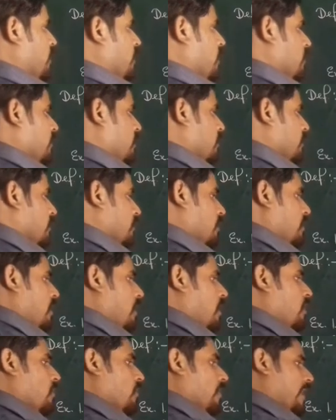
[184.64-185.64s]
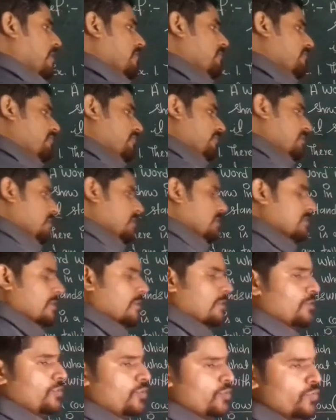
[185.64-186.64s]
here cow and fields
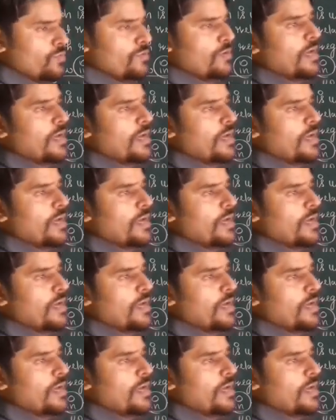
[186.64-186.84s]
are two